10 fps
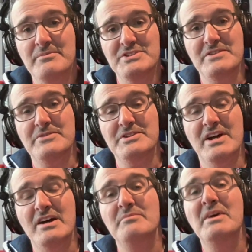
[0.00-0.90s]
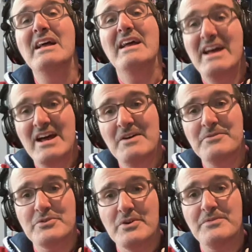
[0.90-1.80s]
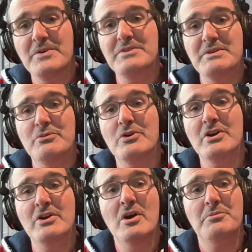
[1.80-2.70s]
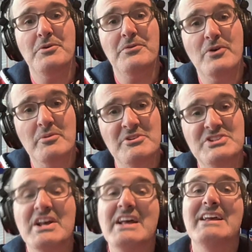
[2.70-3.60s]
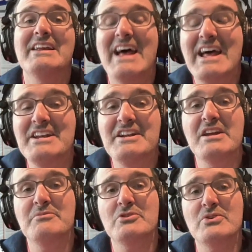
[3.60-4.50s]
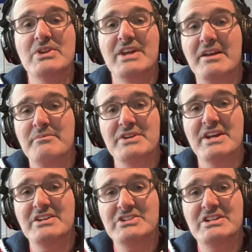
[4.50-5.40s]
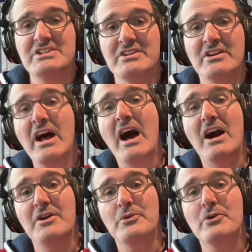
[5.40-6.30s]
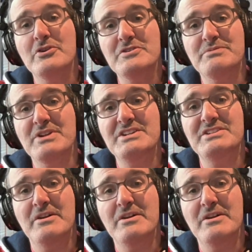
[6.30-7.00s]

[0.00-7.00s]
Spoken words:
Pacific time after a 50-point performance in any game during the NBA season on orders placed